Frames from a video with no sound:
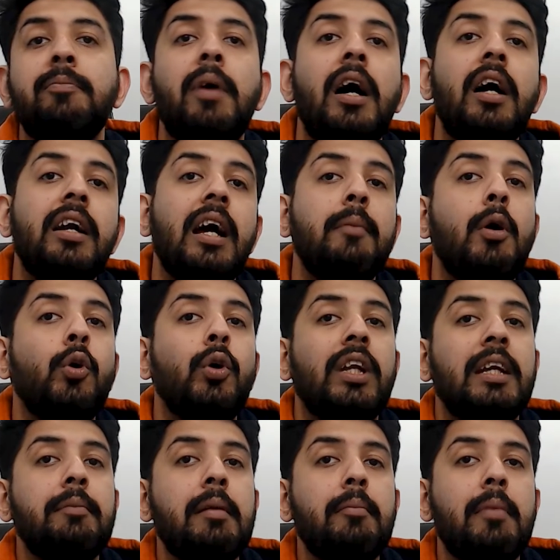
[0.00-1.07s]
part about
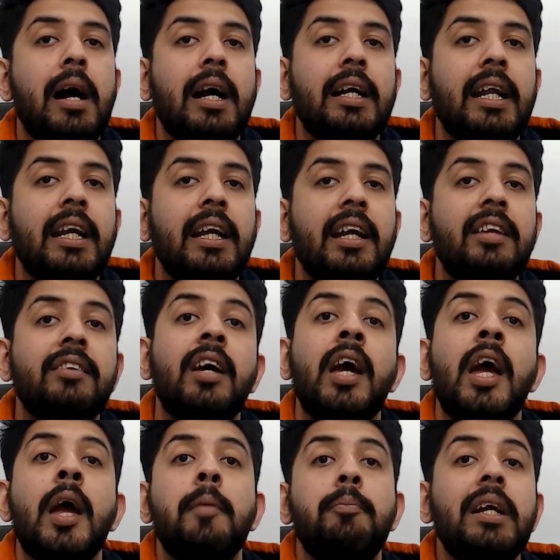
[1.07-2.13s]
email marketing is
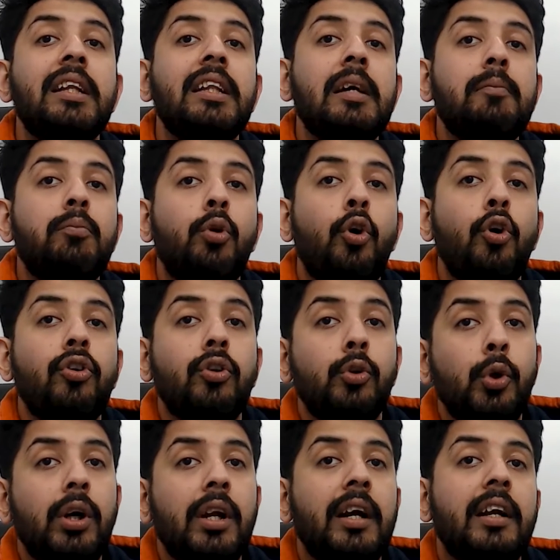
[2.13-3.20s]
being the most
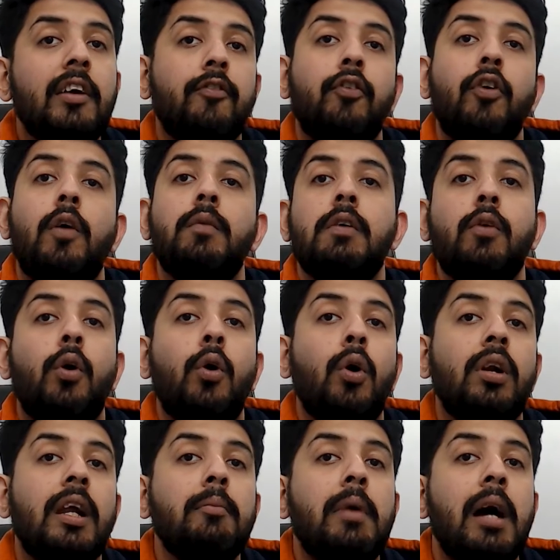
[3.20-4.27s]
lucrative form of
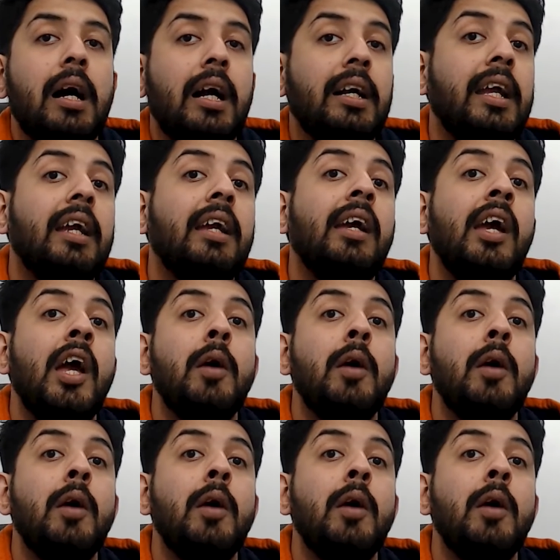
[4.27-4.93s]
online marketing,